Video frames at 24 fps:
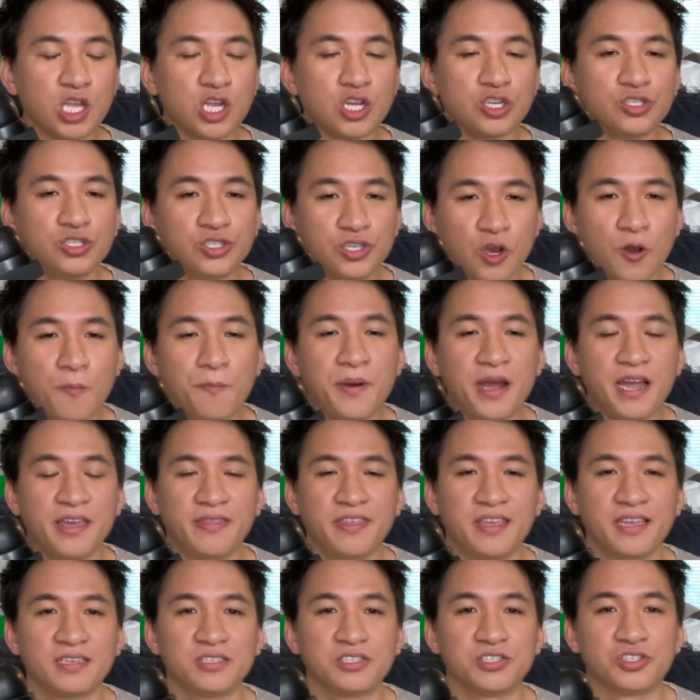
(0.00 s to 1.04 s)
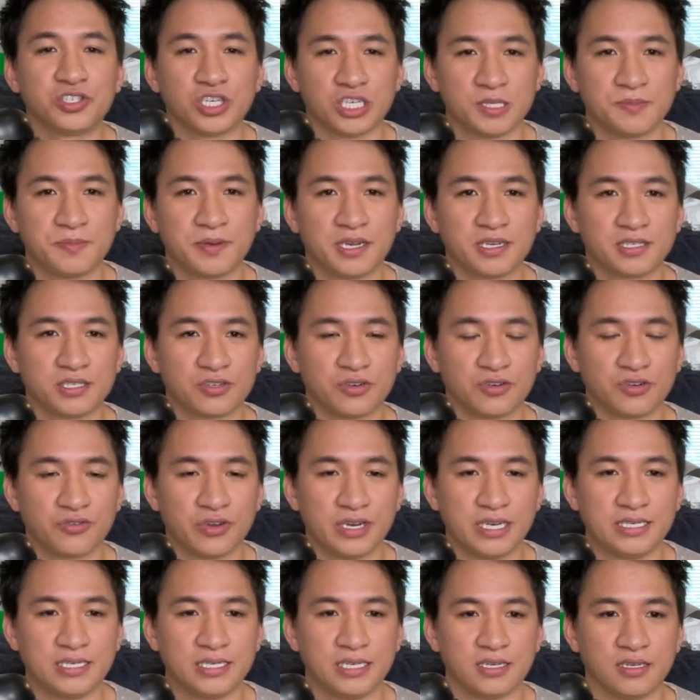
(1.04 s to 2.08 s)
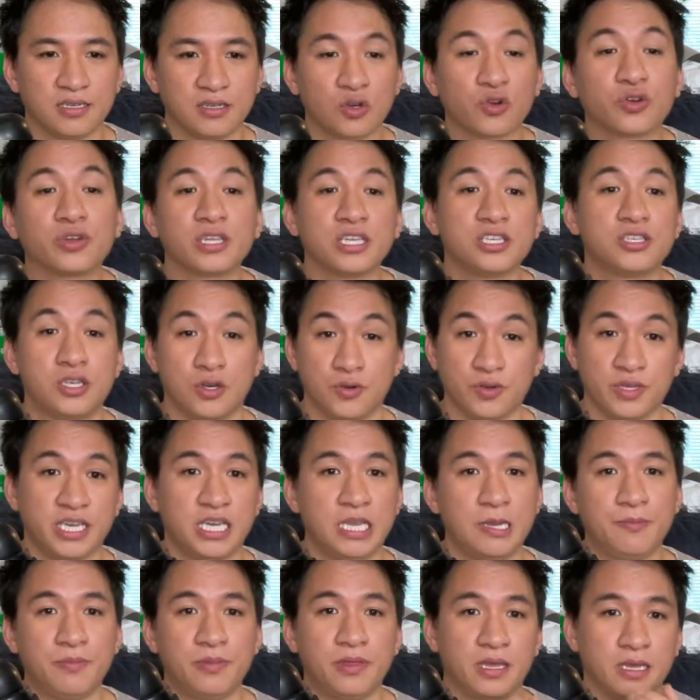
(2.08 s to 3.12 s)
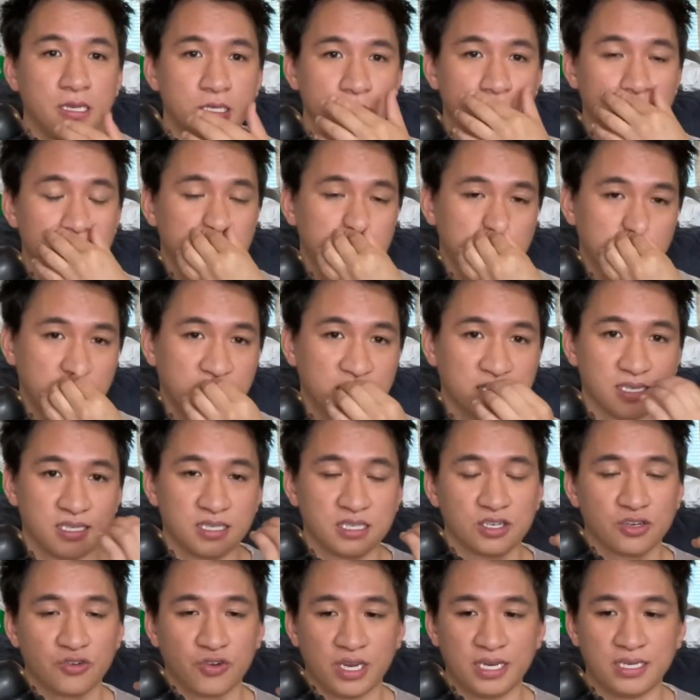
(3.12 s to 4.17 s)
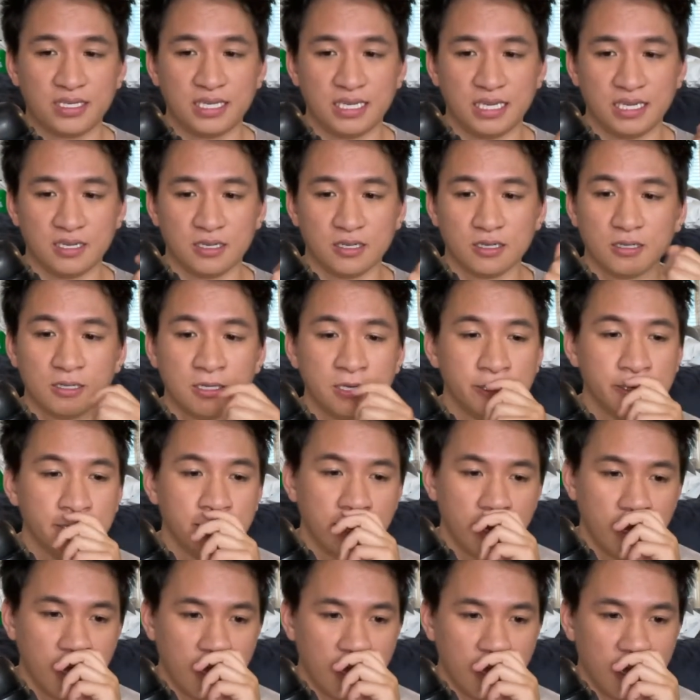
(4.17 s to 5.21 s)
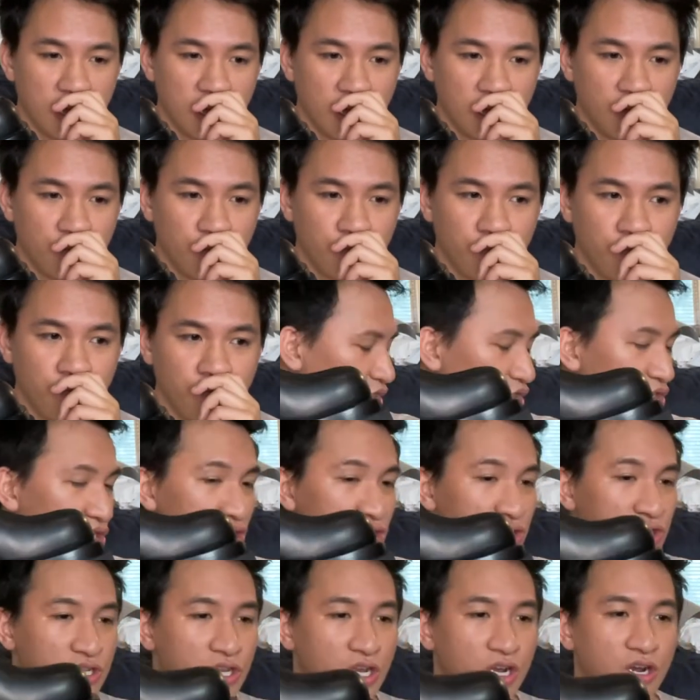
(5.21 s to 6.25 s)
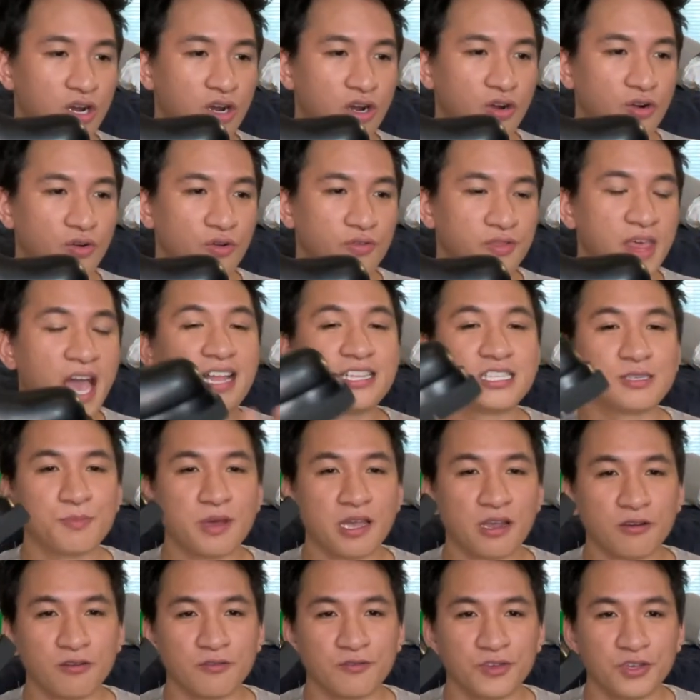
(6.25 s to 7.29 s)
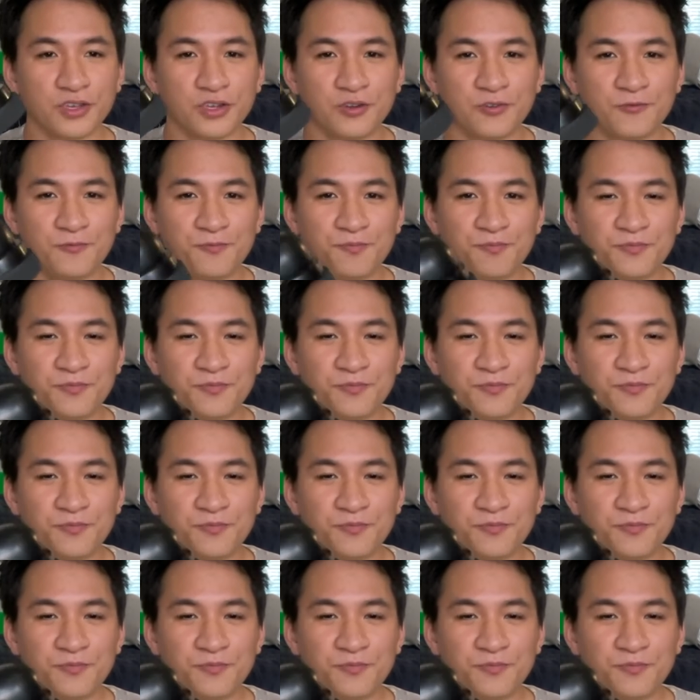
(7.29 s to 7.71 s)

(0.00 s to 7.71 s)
don't buy things just because they're a great deal, or at least don't keep things just because it's a great deal. So that's my review /